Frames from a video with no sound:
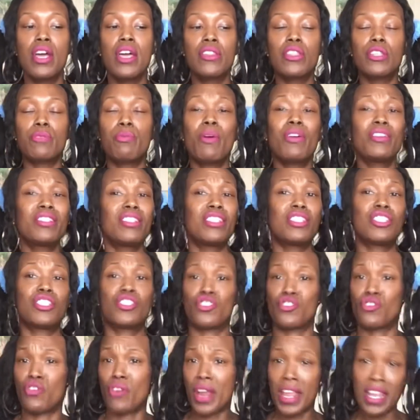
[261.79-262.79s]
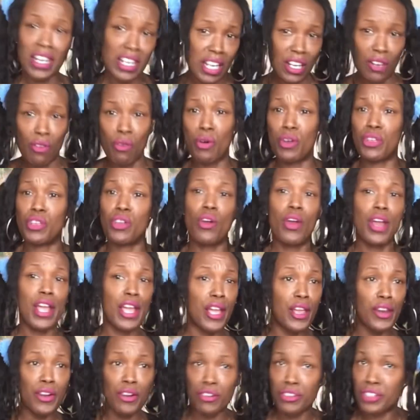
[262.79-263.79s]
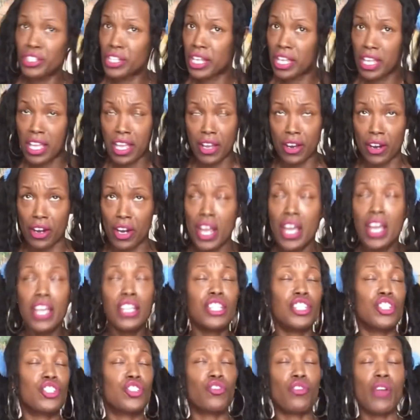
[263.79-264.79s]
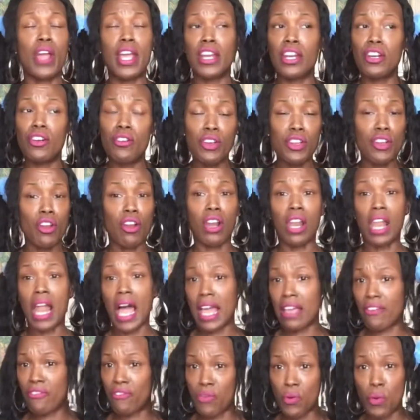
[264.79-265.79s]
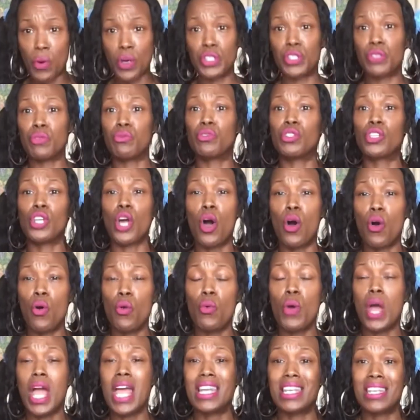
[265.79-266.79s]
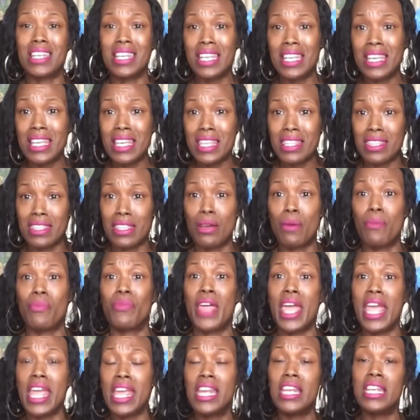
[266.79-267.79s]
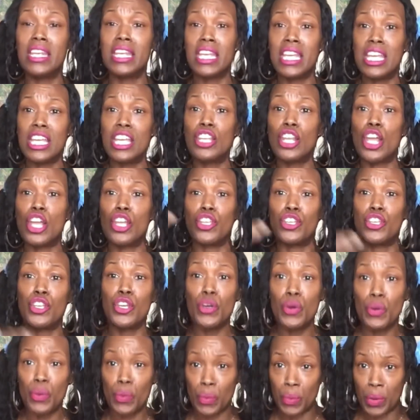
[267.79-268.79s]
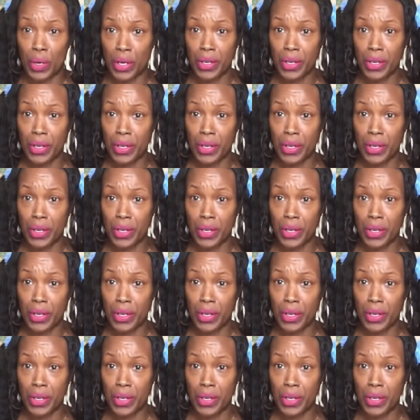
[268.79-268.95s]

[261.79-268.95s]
This person is draining on your energy here. It's draining on your life force. You don't need them. They need you.